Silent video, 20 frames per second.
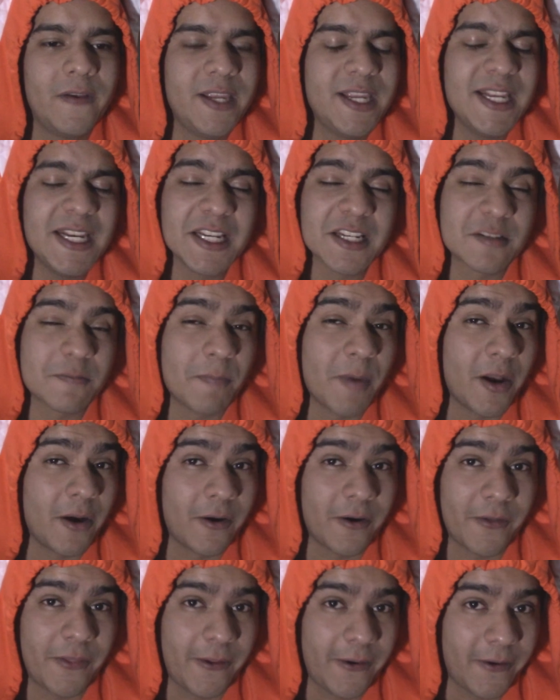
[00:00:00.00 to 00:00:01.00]
It is
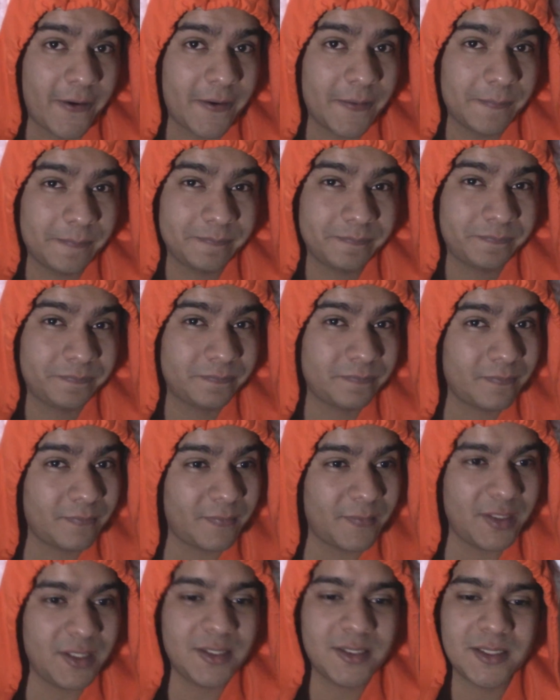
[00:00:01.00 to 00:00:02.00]
better there.
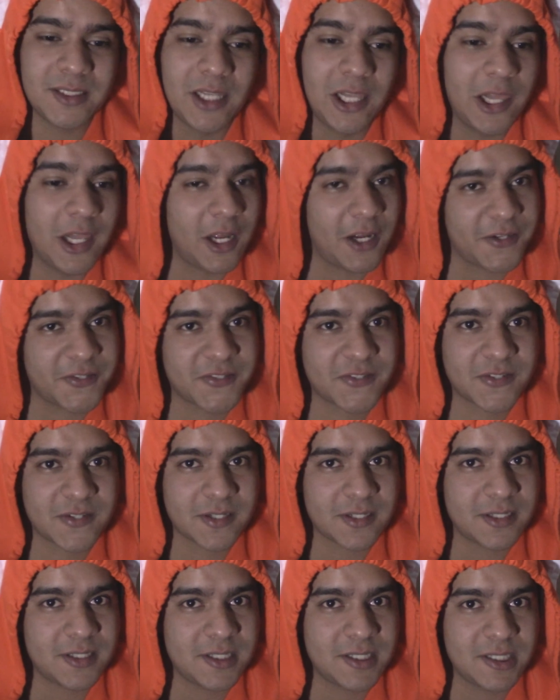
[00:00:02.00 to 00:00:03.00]

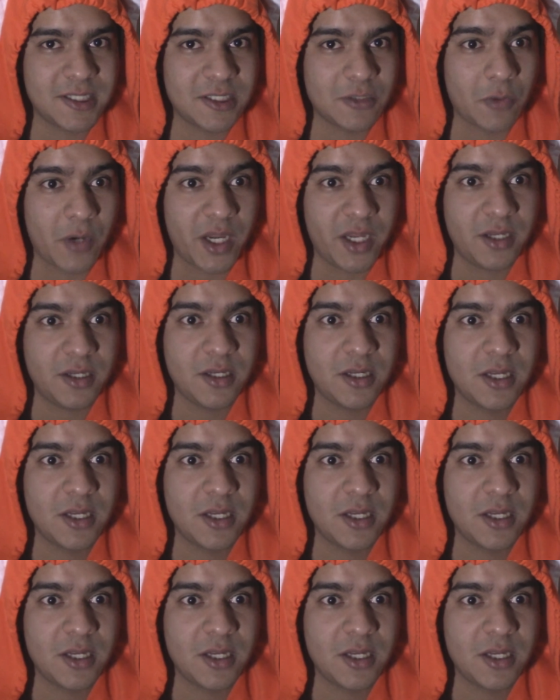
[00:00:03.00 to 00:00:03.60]
Lost, in a way.